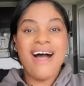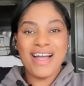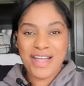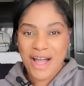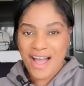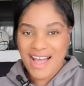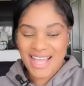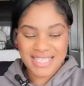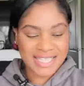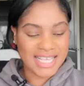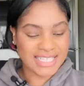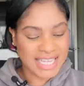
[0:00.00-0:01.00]
Hi
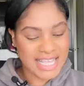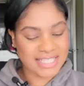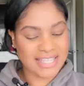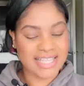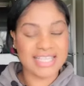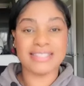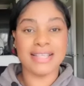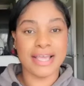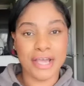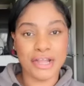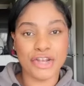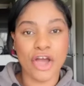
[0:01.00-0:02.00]
guys, it is the
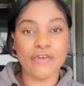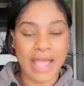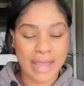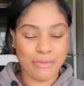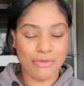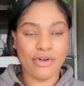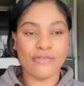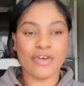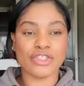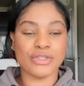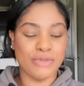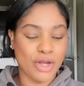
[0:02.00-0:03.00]
2nd of April. I've
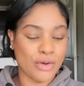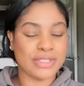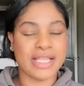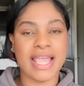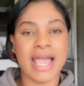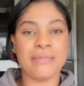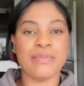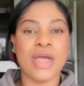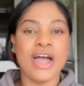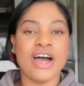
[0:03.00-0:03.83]
got some notes here.